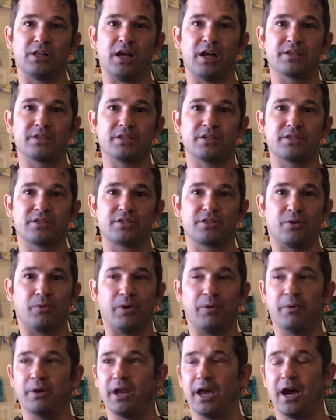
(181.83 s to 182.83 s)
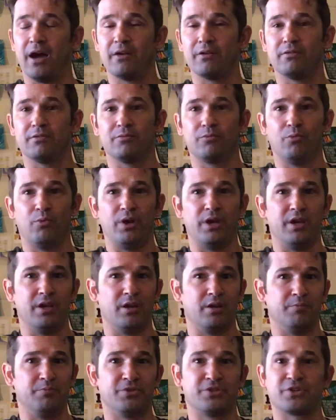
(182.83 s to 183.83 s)
classes. So we went out,
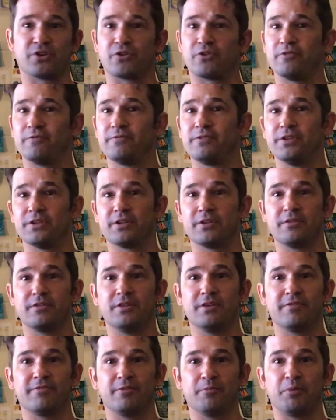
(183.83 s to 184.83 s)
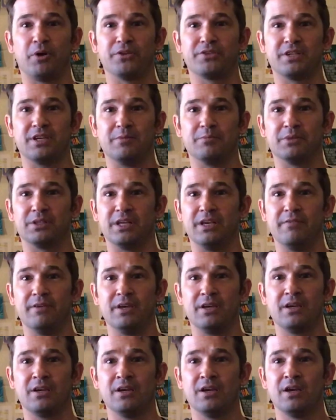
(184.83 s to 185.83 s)
we observed the football team
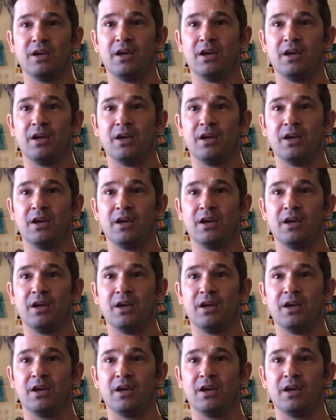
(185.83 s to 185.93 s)
leaving,